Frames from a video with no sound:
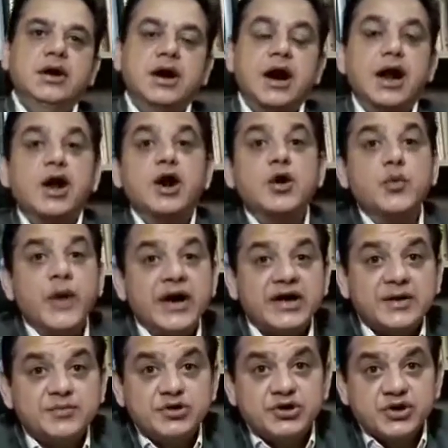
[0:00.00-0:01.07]
Hello and
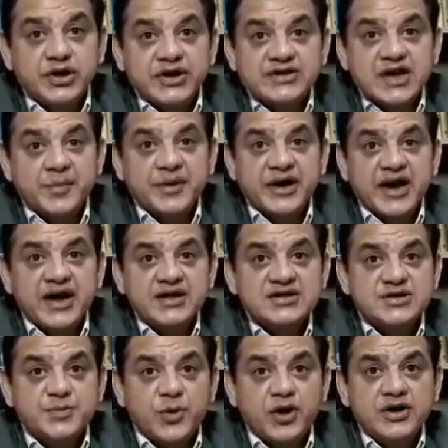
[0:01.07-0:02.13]
welcome to today's
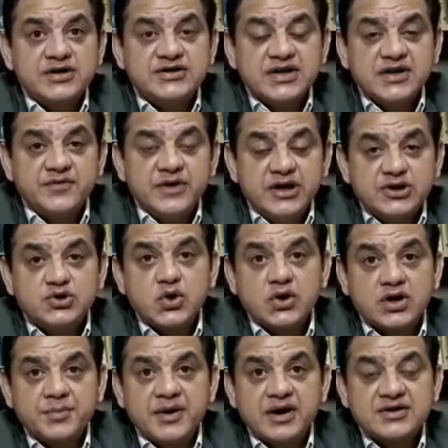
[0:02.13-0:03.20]
Abhigan's Point, and we'll talk
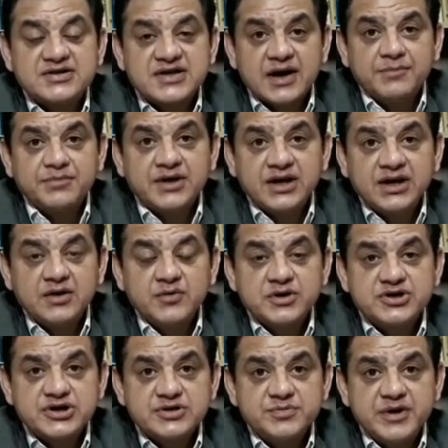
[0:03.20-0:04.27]
about something
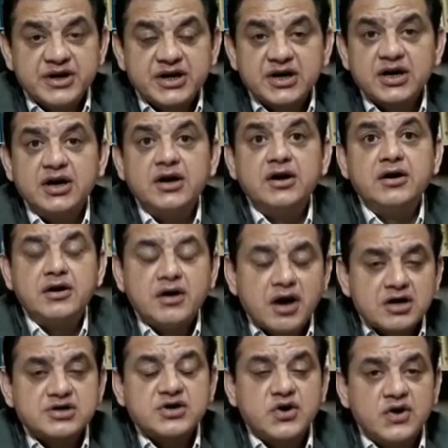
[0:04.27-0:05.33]
which is making a
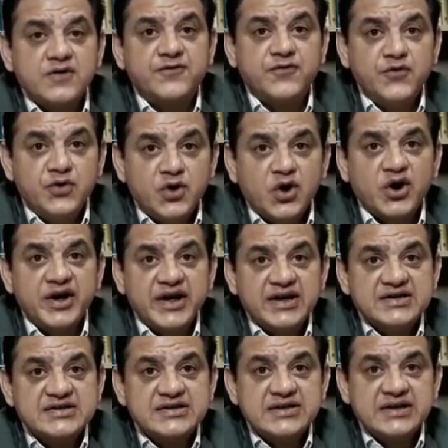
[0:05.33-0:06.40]
lot of
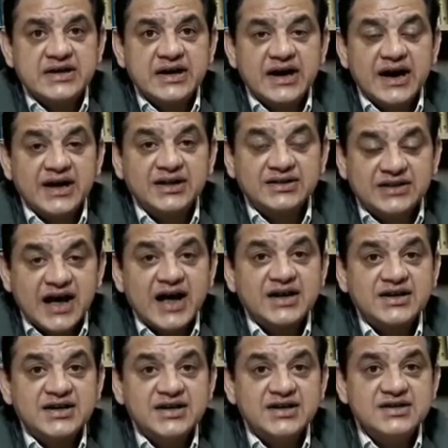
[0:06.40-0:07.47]
noise, and
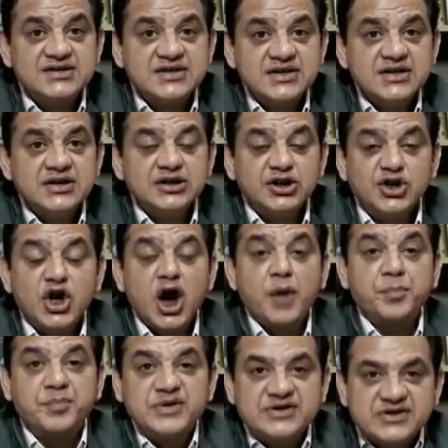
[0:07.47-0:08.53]
that is the
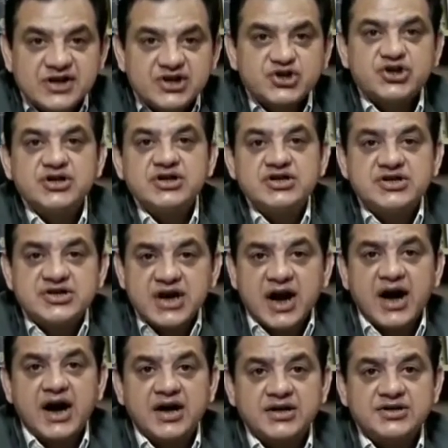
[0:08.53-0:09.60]
opposition
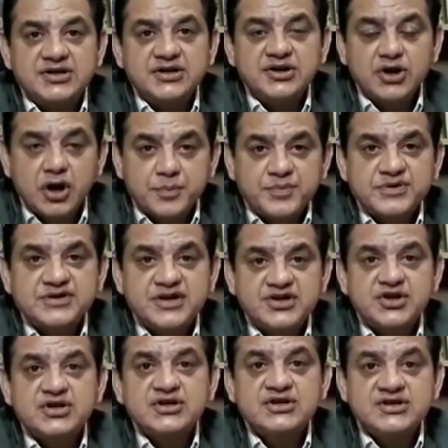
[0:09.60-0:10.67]
charge. The
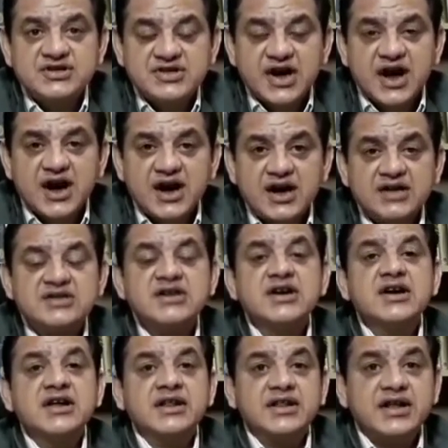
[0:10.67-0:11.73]
opposition's charge
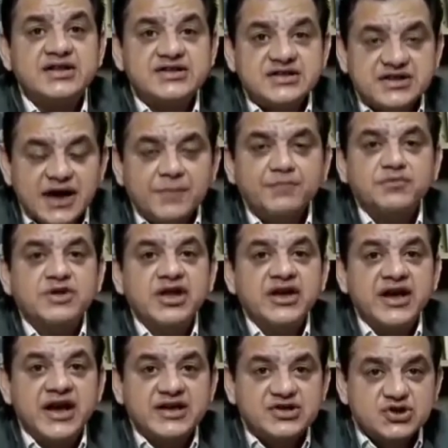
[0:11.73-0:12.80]
that something
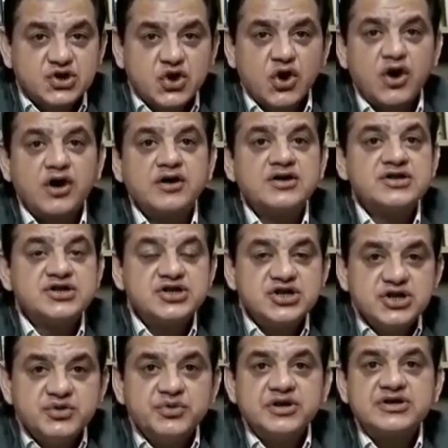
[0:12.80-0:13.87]
has gone
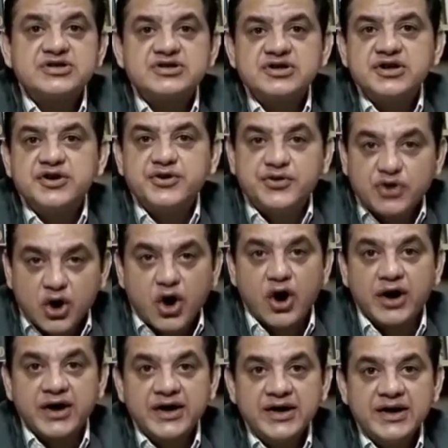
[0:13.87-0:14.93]
seriously
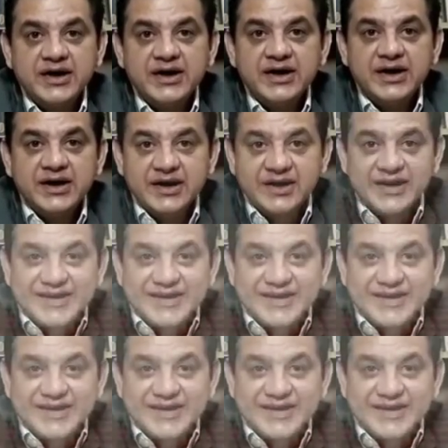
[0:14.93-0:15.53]
wrong in a